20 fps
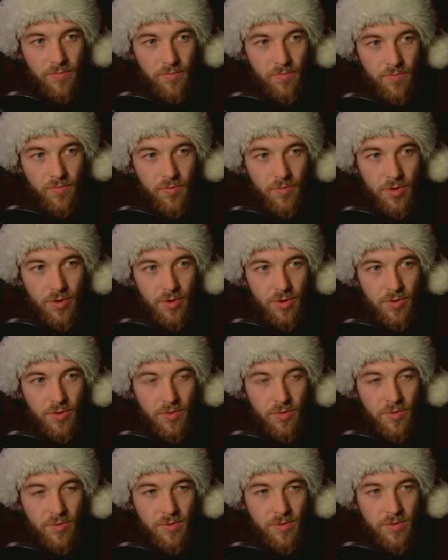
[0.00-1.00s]

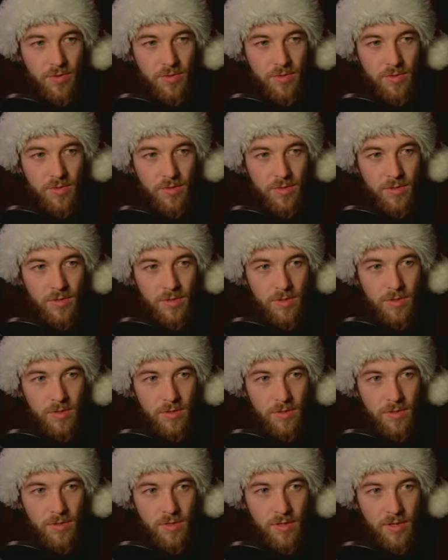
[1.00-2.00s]
row
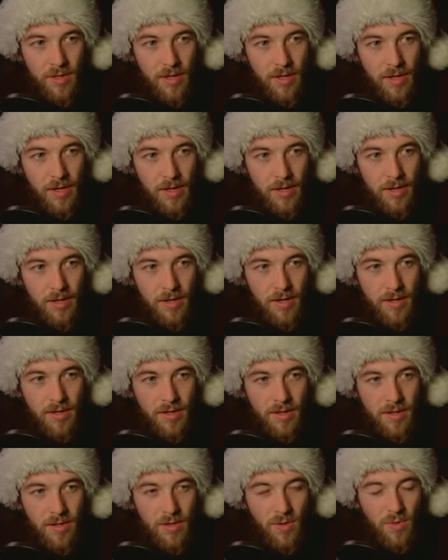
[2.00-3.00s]
in,
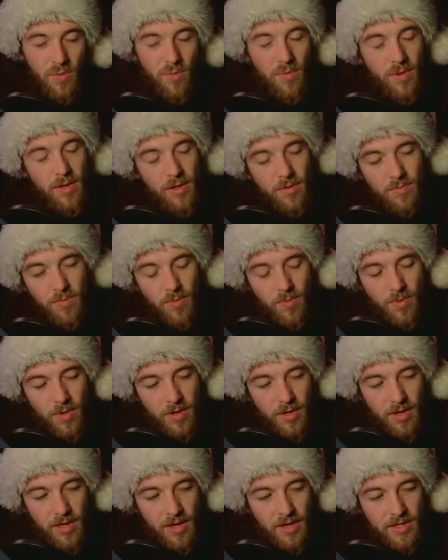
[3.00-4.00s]
well, we want
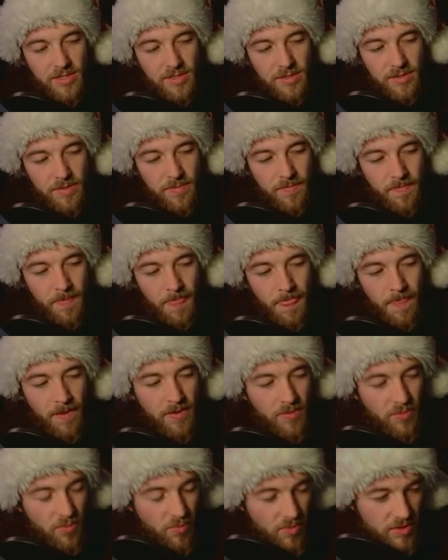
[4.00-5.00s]

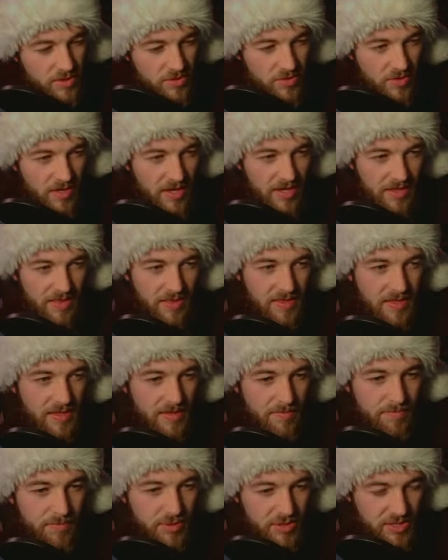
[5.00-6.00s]
to get the
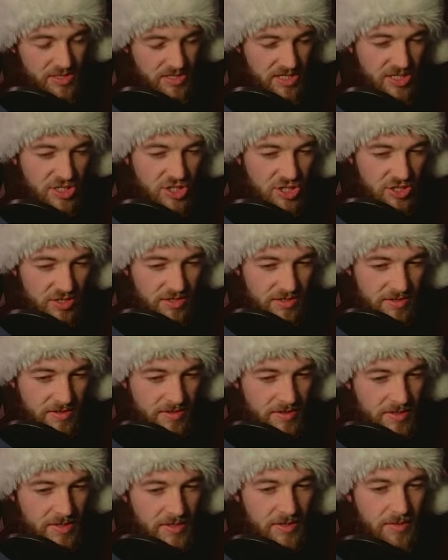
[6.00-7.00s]
position
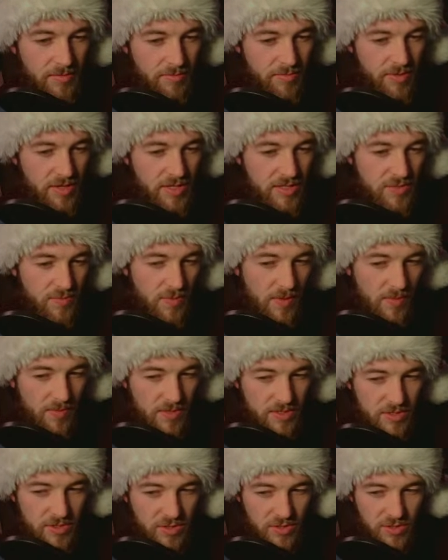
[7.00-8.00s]
because we
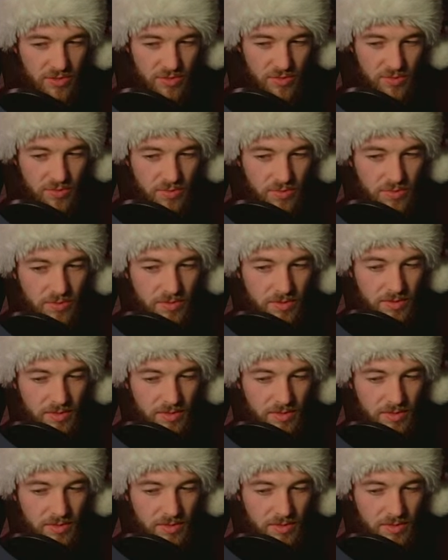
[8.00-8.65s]
want to do